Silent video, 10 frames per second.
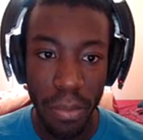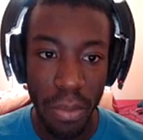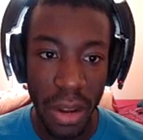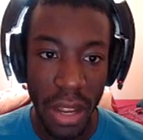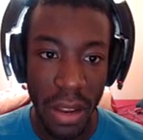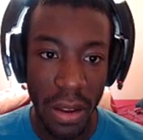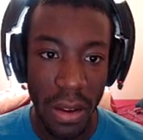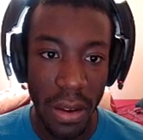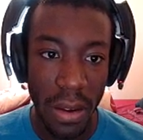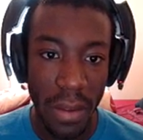but,
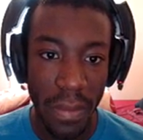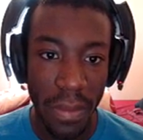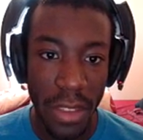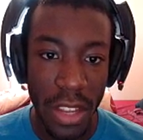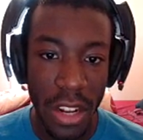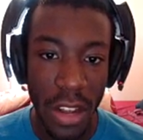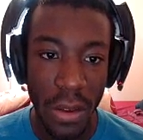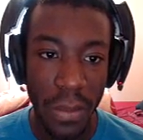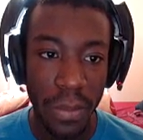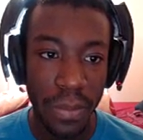you
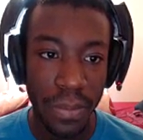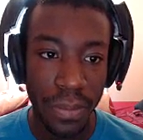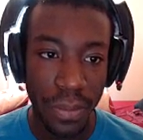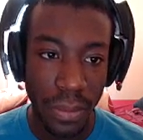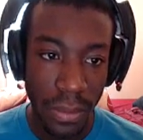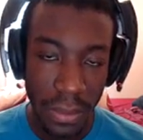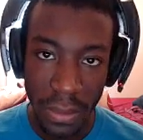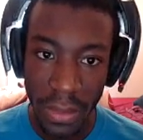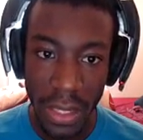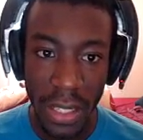know,
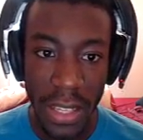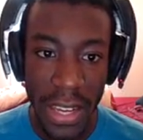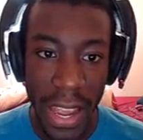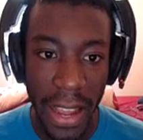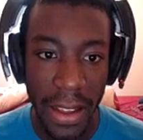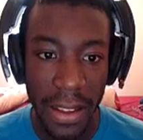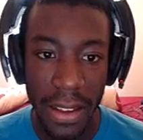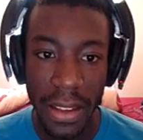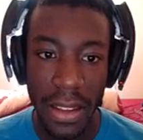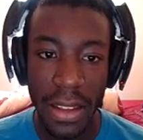yeah.
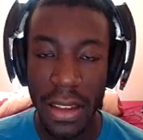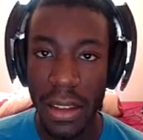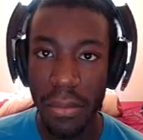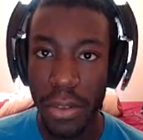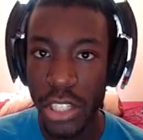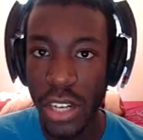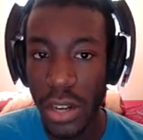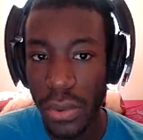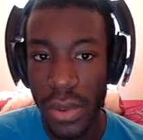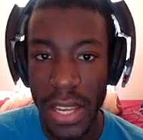But, you
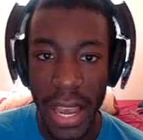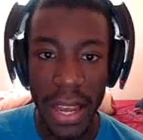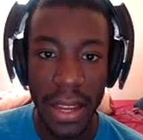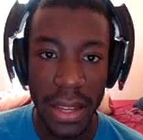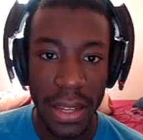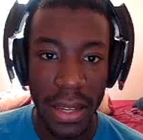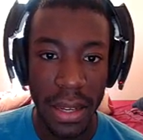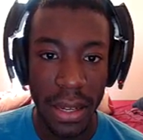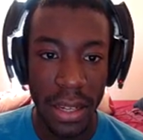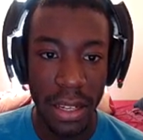know, yeah.
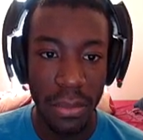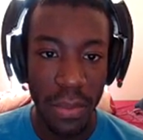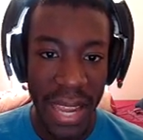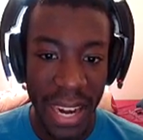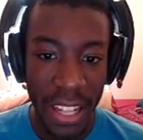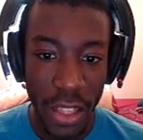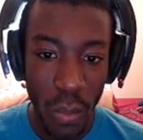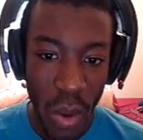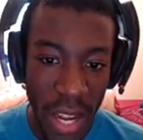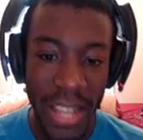Um, we got another
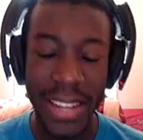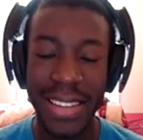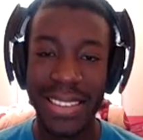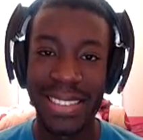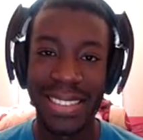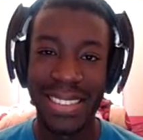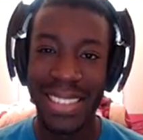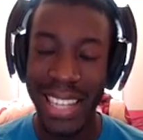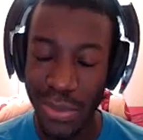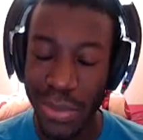one!
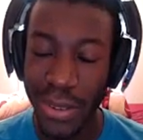That's what I'm